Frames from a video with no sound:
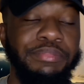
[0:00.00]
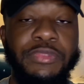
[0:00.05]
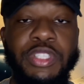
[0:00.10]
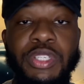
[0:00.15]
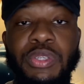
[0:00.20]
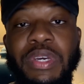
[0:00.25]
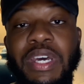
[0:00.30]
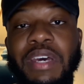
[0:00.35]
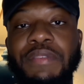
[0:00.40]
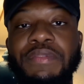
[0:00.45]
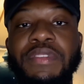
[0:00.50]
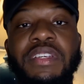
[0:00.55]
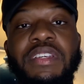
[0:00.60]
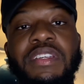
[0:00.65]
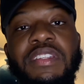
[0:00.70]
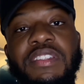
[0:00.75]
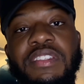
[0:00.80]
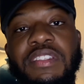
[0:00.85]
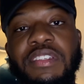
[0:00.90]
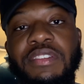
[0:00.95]
you have to
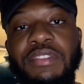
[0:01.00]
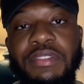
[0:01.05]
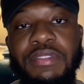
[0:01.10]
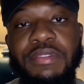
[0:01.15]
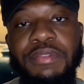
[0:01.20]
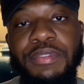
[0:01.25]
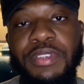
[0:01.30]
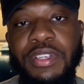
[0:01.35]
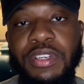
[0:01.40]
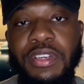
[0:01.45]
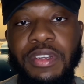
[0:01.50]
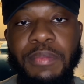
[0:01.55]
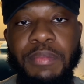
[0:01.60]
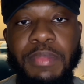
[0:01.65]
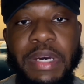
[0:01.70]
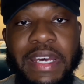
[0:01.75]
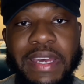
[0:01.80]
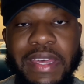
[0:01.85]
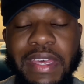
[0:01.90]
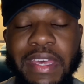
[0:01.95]
consider if you're going to
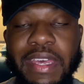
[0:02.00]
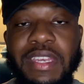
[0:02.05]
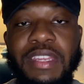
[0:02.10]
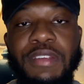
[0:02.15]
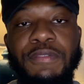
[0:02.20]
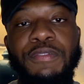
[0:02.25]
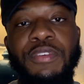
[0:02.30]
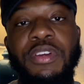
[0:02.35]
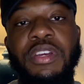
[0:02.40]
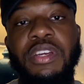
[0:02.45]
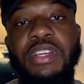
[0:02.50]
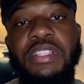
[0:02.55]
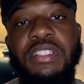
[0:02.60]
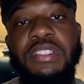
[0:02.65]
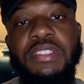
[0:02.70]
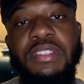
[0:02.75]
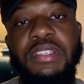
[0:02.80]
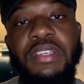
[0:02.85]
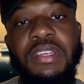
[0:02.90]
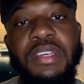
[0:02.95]
buy any
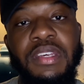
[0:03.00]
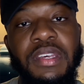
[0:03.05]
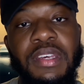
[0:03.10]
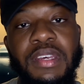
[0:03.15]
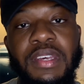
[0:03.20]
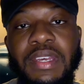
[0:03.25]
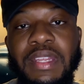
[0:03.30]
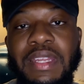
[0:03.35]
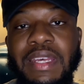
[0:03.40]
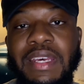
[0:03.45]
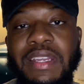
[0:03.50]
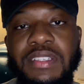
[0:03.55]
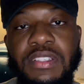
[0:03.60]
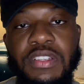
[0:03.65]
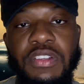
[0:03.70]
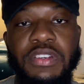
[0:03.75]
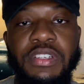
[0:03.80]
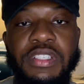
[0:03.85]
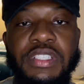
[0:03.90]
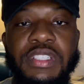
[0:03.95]
fragrance. That is
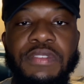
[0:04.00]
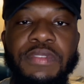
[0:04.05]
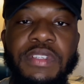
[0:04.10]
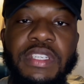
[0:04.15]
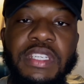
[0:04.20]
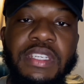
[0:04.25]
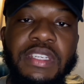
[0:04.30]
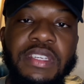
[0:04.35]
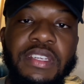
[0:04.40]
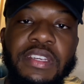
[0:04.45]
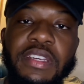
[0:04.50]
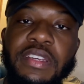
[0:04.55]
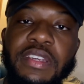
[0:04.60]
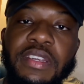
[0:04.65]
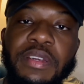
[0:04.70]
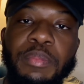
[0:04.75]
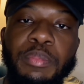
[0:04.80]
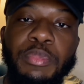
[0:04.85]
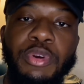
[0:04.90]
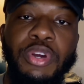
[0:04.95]
longevity,
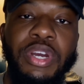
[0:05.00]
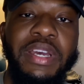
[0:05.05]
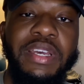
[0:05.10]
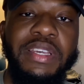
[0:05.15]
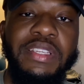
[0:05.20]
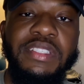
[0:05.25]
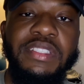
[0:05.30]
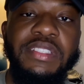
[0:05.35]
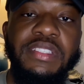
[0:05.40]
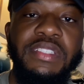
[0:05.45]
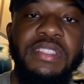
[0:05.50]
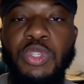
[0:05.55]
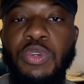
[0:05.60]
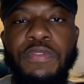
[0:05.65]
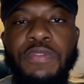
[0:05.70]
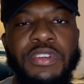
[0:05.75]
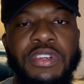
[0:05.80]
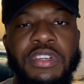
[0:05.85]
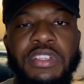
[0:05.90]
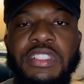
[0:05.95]
price,
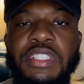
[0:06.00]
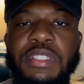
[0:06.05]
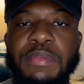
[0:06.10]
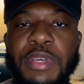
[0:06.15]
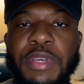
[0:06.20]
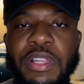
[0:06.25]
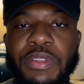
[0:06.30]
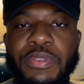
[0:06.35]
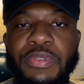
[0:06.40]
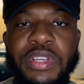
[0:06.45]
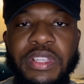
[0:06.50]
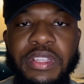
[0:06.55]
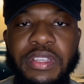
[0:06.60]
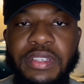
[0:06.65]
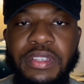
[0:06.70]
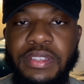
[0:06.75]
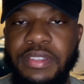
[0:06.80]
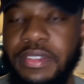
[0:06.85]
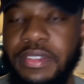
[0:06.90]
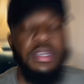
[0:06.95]
overall smell, really.
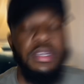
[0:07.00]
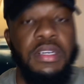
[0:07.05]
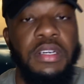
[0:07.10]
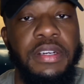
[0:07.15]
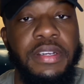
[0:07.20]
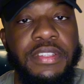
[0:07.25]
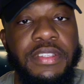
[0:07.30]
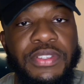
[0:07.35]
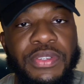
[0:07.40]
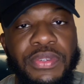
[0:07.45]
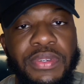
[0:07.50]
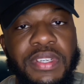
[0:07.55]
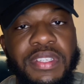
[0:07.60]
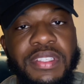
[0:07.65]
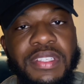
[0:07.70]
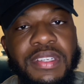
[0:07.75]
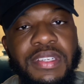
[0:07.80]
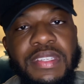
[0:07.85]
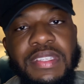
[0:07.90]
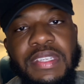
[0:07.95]
Alright, so it is
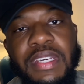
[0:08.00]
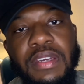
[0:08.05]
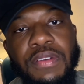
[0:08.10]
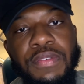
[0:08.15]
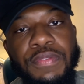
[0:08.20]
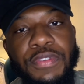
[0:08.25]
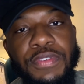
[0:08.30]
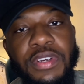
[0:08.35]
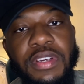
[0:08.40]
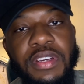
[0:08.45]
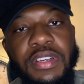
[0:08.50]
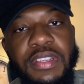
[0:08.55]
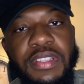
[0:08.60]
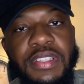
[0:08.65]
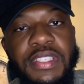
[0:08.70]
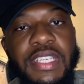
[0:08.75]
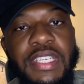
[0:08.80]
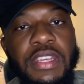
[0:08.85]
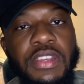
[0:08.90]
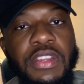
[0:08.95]
a designer
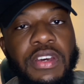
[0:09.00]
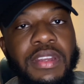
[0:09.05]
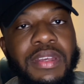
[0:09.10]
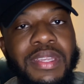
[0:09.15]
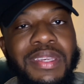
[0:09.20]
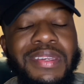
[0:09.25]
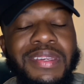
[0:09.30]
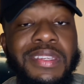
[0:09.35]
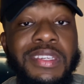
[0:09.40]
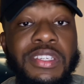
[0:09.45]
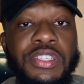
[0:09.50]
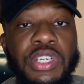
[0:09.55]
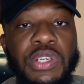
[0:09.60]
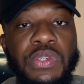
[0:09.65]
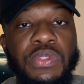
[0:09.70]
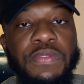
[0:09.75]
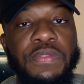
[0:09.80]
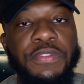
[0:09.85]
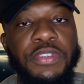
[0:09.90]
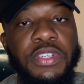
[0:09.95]
fragrance and not a niche
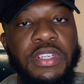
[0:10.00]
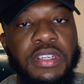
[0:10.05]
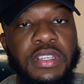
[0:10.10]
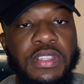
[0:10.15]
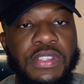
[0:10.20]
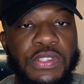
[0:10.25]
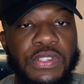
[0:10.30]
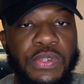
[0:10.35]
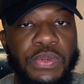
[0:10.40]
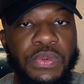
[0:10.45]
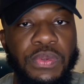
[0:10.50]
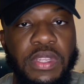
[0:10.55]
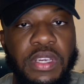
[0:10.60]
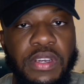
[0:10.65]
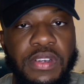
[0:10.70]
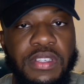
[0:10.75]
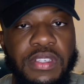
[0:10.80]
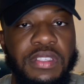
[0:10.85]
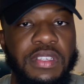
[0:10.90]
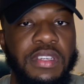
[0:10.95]
house fragrance, so there
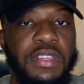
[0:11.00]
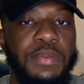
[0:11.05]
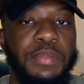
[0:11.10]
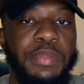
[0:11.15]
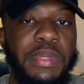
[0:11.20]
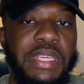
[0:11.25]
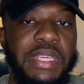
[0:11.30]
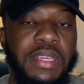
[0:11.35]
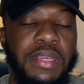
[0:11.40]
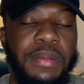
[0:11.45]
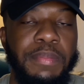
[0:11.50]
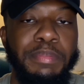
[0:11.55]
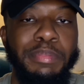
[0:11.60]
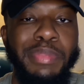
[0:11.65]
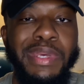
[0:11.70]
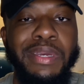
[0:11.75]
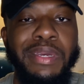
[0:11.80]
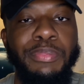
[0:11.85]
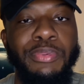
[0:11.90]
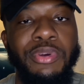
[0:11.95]
is going to be a
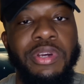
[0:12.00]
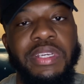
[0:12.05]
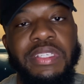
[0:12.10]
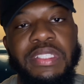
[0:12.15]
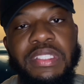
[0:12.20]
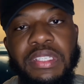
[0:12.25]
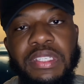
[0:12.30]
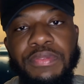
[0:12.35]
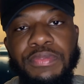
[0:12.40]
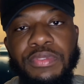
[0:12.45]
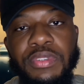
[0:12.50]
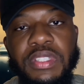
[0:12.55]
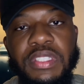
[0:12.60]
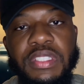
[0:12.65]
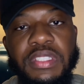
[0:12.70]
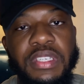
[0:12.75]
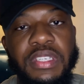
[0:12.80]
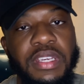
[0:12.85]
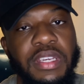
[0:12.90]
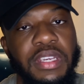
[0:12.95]
big price
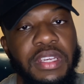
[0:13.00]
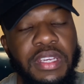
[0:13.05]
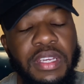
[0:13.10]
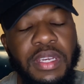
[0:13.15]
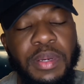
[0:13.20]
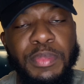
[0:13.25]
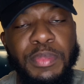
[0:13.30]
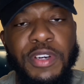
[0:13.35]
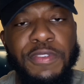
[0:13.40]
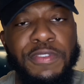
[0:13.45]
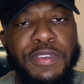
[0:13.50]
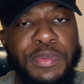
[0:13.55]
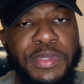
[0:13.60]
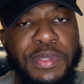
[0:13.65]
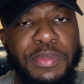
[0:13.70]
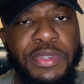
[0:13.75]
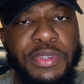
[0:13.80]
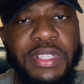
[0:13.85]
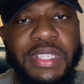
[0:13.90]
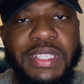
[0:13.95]
difference. Parfums de
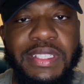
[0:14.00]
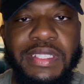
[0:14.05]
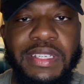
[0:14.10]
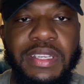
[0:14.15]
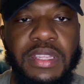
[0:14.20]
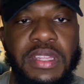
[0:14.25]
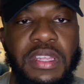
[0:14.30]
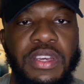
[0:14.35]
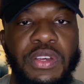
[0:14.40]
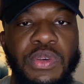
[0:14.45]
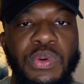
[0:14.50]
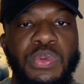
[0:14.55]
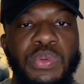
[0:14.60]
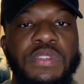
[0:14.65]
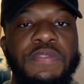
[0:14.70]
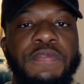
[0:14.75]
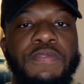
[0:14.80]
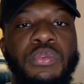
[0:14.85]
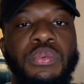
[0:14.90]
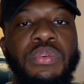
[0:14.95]
Marly said they goes
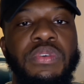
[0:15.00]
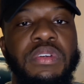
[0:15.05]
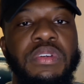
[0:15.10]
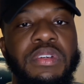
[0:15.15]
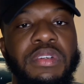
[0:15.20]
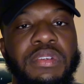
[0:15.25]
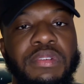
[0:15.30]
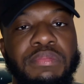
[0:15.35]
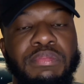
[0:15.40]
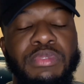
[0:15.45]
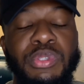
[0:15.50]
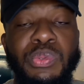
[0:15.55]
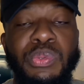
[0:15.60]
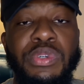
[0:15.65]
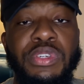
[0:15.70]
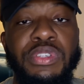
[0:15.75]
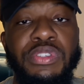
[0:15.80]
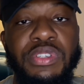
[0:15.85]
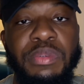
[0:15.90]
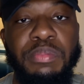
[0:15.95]
for
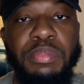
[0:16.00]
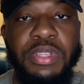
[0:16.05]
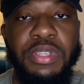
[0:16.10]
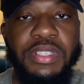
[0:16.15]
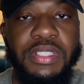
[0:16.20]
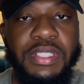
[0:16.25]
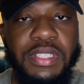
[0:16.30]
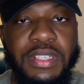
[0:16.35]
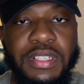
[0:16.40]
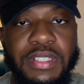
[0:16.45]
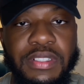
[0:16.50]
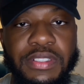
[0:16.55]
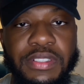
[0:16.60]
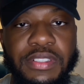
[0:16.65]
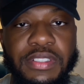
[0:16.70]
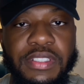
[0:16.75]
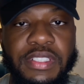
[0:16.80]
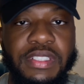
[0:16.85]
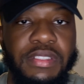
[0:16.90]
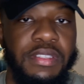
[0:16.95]

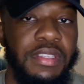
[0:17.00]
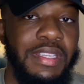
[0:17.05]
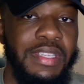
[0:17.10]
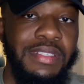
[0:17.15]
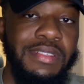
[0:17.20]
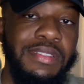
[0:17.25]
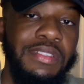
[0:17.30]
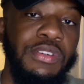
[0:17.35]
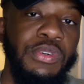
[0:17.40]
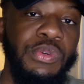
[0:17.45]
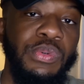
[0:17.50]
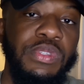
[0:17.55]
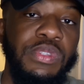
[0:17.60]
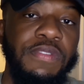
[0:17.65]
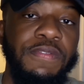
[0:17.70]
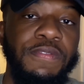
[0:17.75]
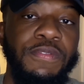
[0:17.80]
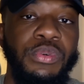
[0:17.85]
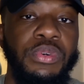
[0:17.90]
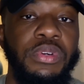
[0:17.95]
$200+. This goes
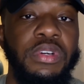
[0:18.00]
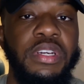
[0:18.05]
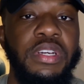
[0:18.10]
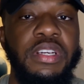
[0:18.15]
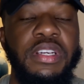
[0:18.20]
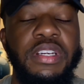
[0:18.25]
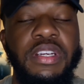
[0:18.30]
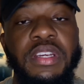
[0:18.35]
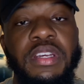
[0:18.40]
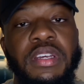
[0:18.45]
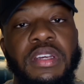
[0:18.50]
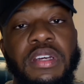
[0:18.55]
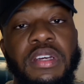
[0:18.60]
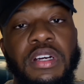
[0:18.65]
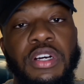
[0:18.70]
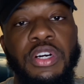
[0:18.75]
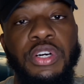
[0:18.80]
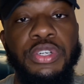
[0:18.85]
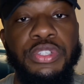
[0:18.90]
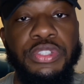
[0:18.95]
for
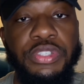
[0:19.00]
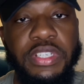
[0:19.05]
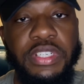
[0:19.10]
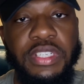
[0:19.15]
$100